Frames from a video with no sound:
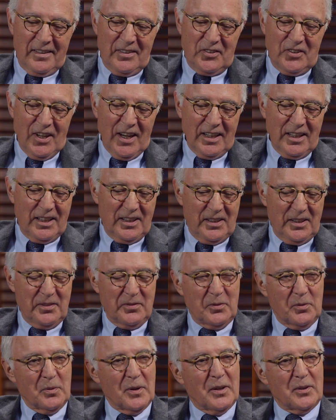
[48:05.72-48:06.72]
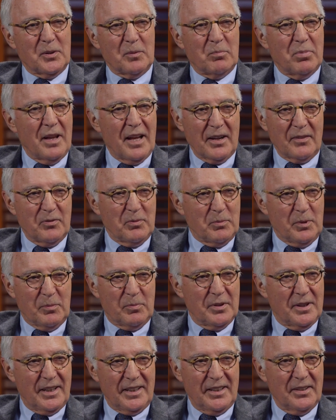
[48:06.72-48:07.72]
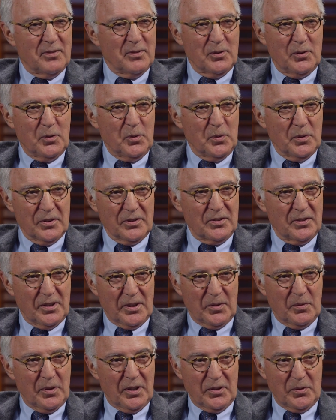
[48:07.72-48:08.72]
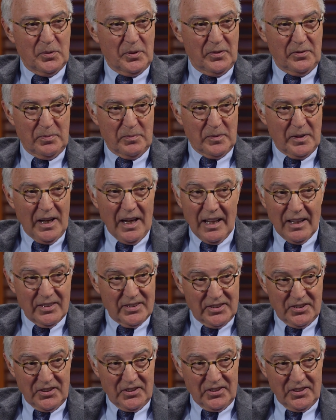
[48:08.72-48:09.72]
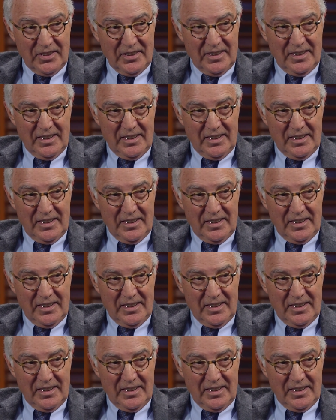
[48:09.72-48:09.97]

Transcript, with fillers: Jackie lived around the block from me, but I never knew her until I graduated from college.